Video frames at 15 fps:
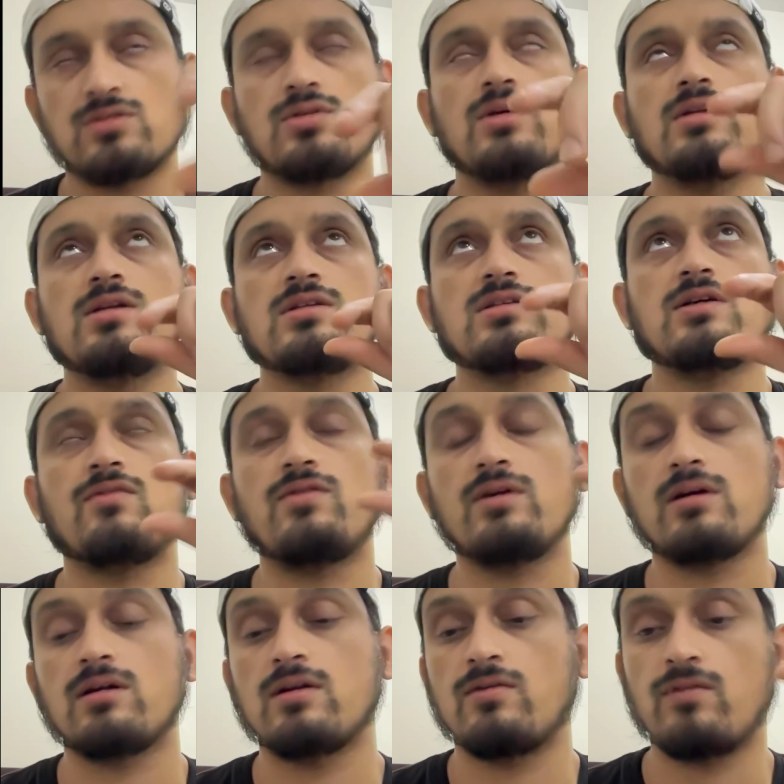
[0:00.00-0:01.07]
So it is
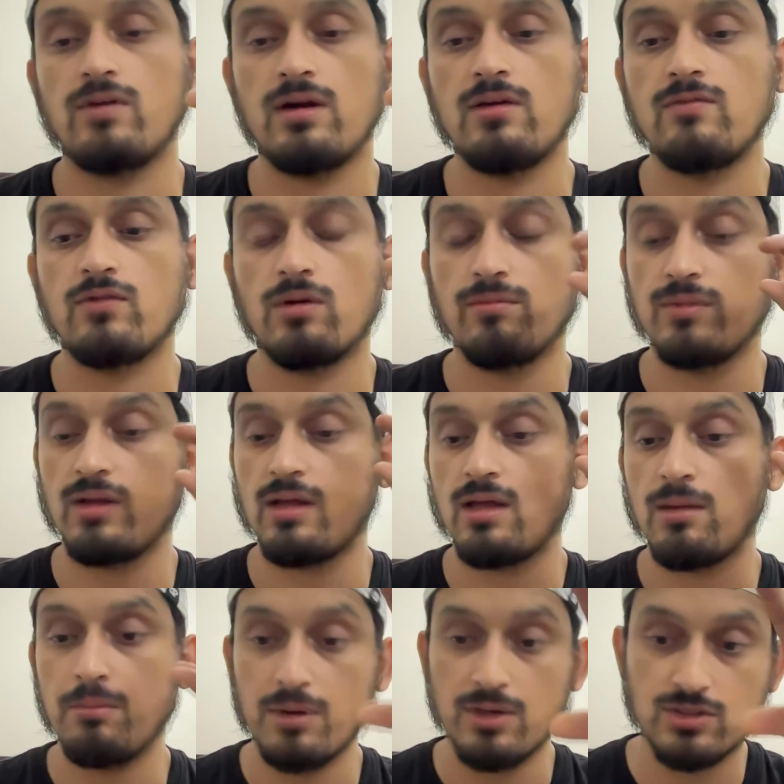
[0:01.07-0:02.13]
different from the
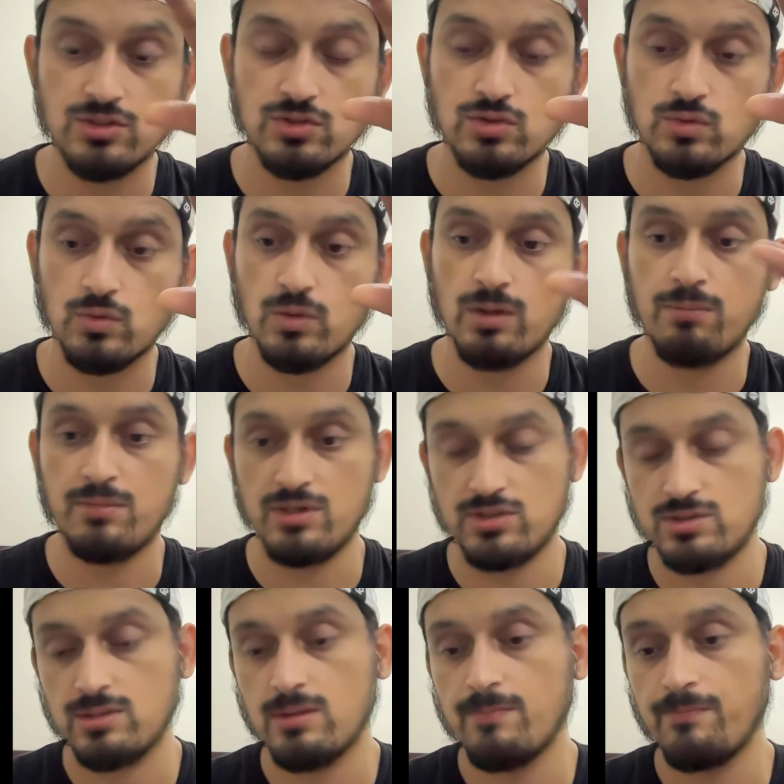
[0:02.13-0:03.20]
image to
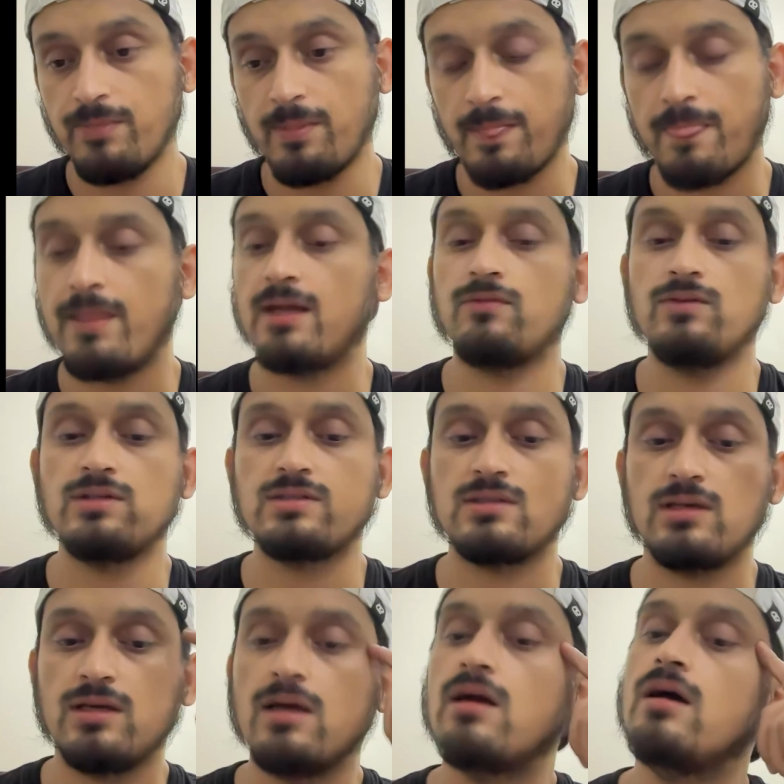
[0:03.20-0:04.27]
image that we
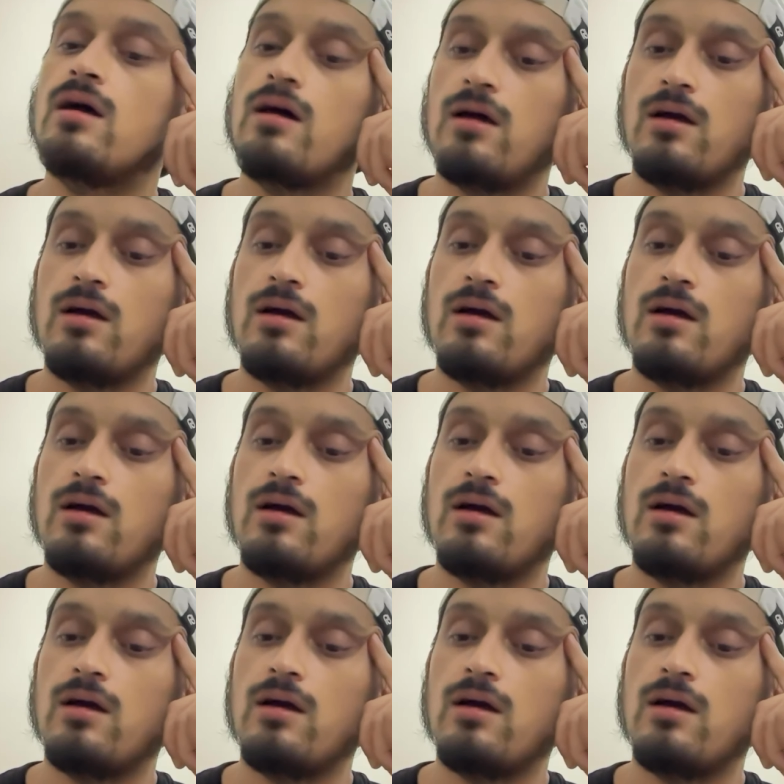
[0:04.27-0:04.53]
see